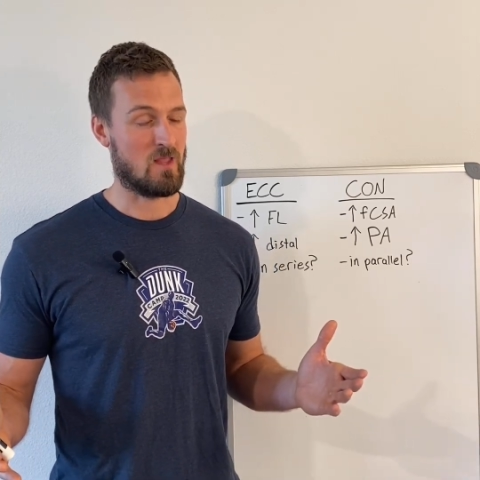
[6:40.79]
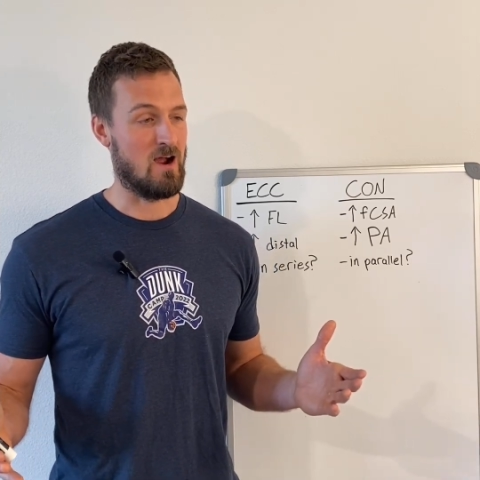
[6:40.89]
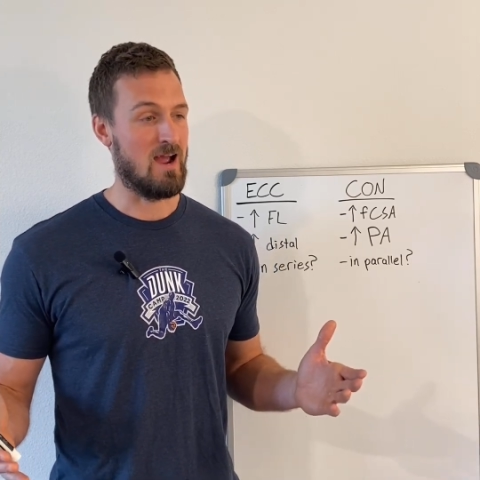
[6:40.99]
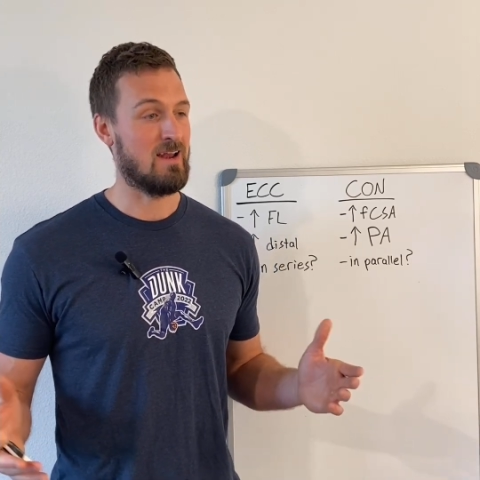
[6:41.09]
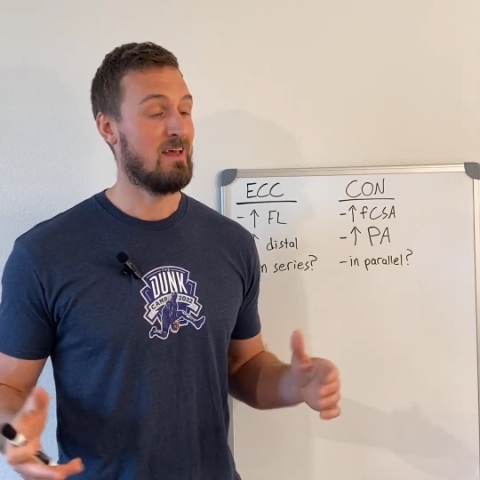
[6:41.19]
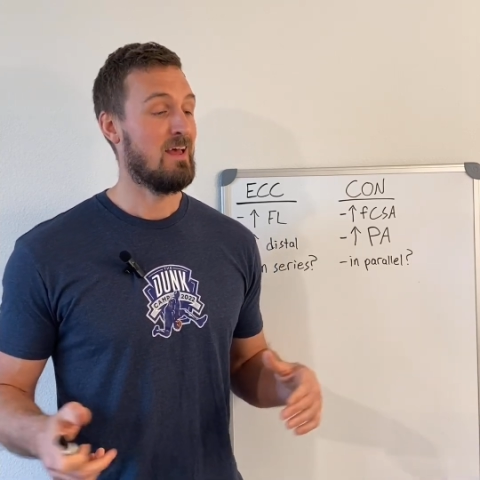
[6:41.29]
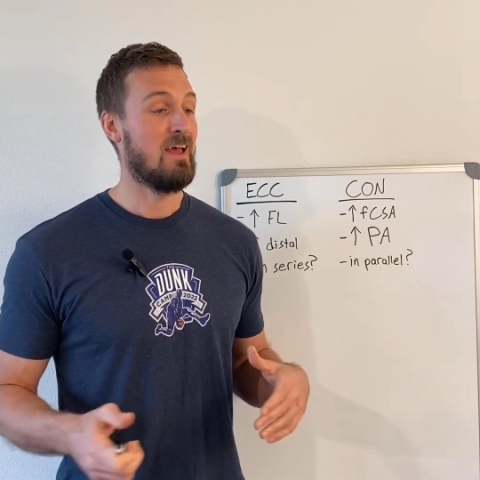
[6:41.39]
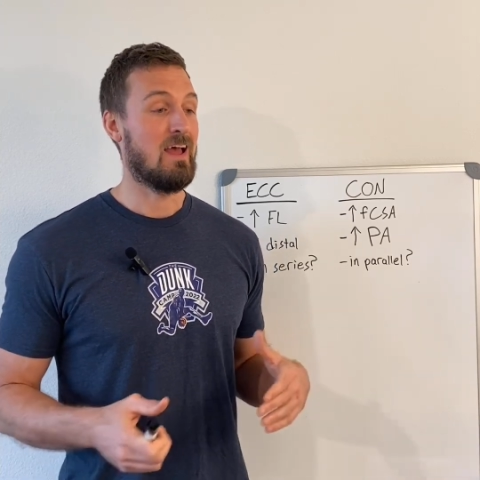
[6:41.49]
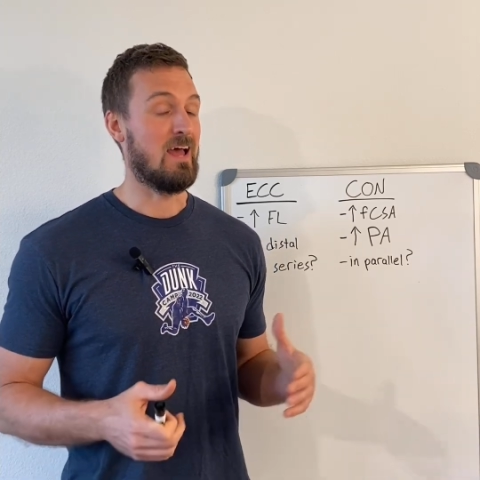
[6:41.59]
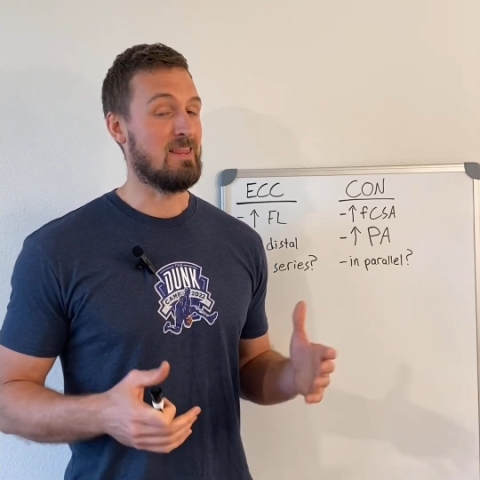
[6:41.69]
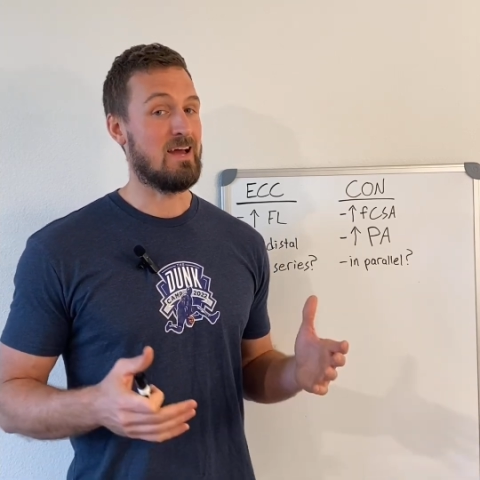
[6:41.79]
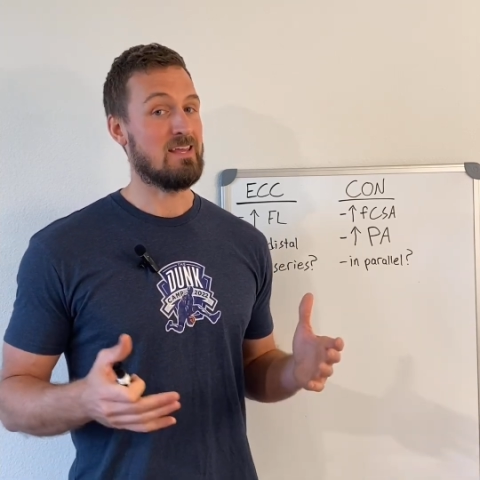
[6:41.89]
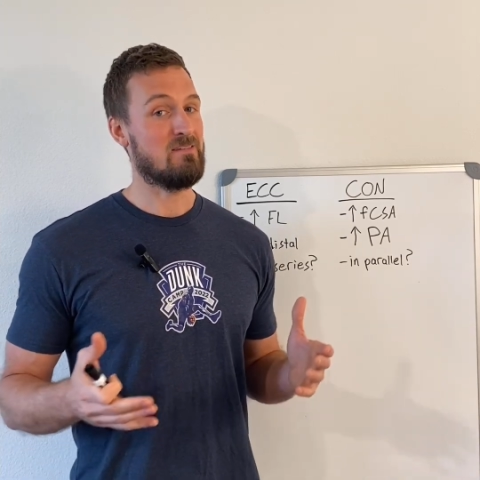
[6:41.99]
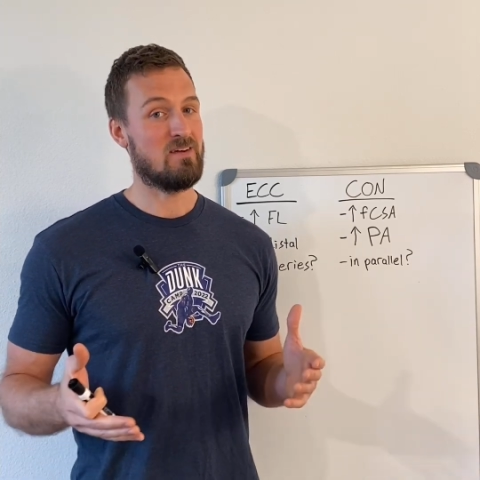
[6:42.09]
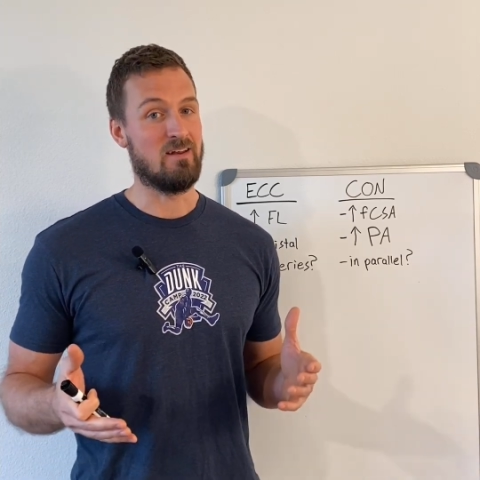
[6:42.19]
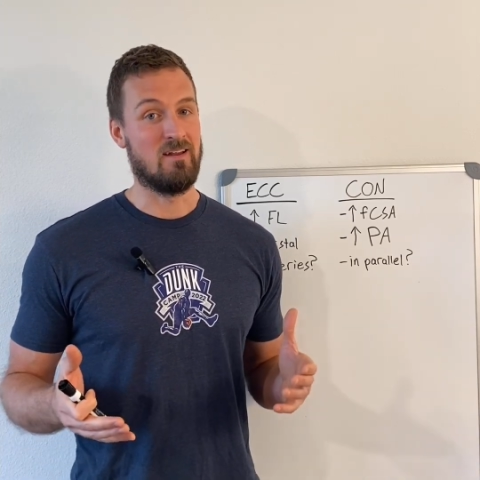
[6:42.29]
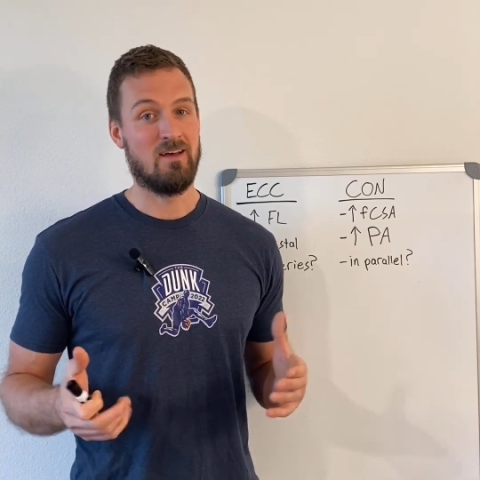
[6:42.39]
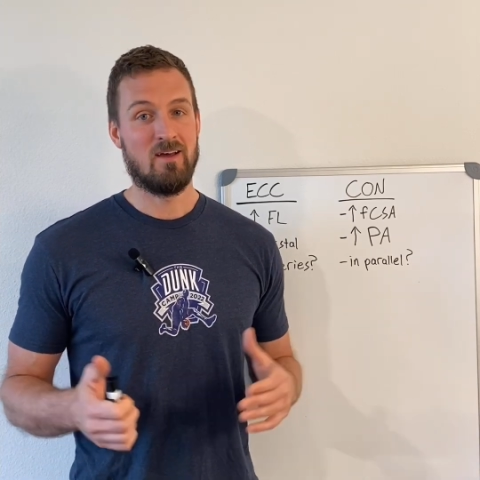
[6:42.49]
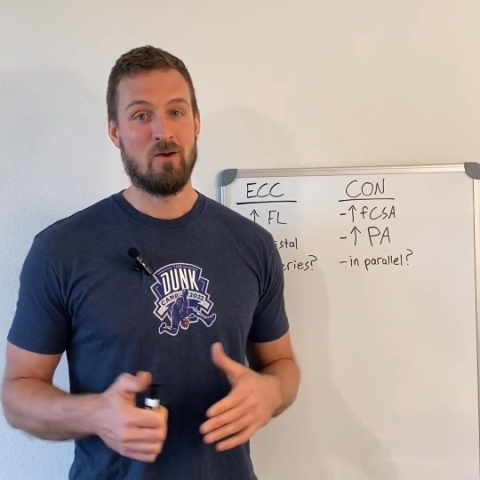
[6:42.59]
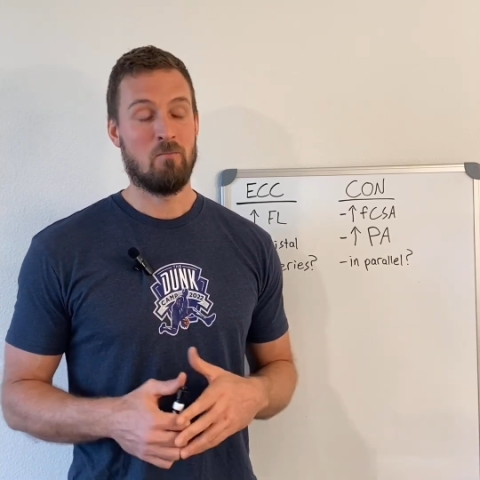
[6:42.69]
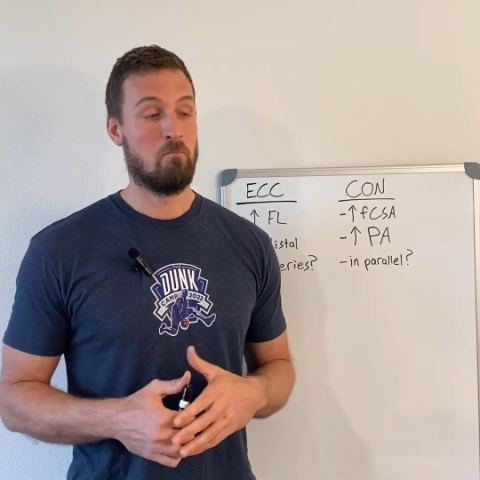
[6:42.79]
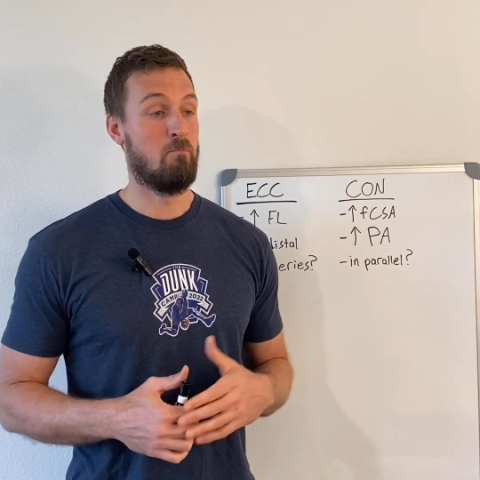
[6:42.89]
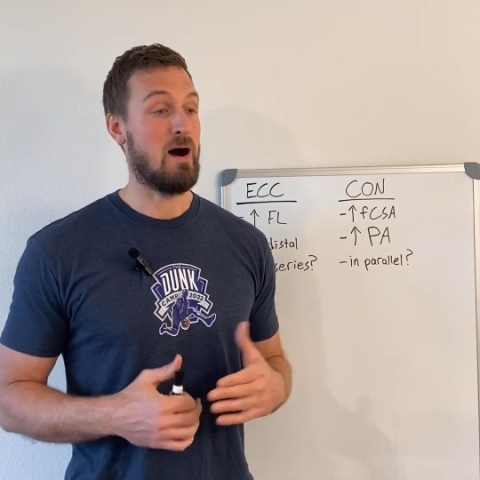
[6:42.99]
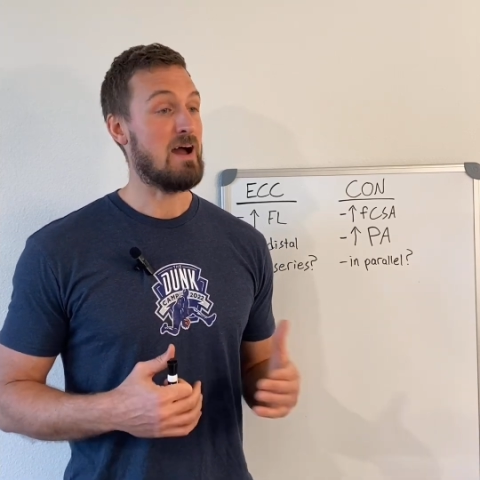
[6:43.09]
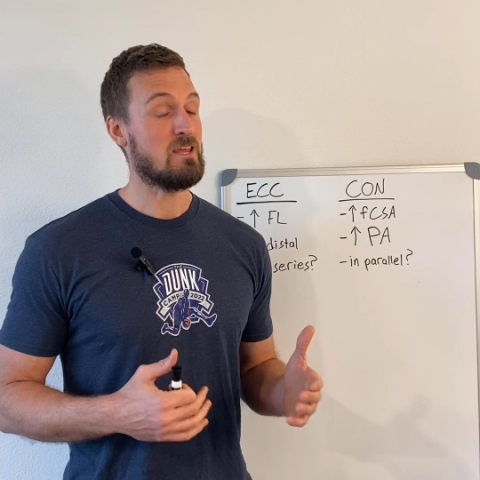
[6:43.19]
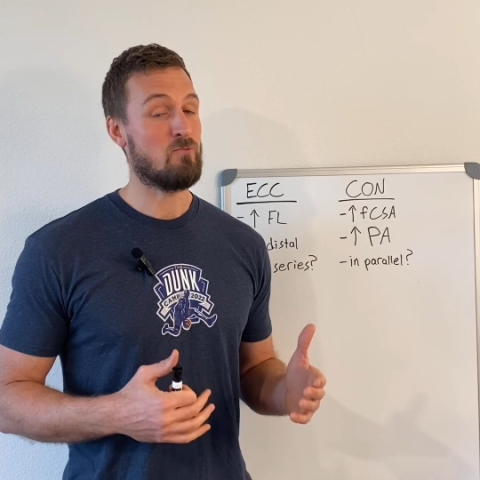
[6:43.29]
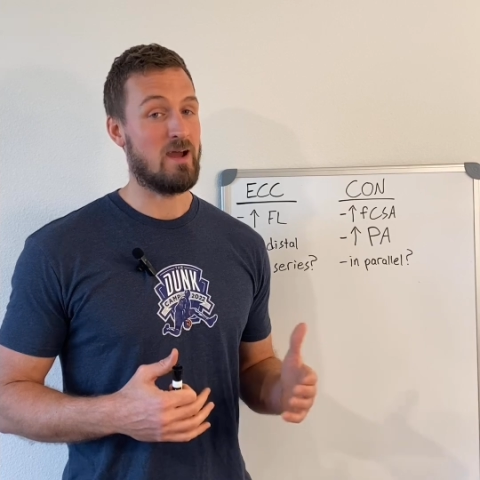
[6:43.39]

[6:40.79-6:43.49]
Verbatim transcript: All right? And then even body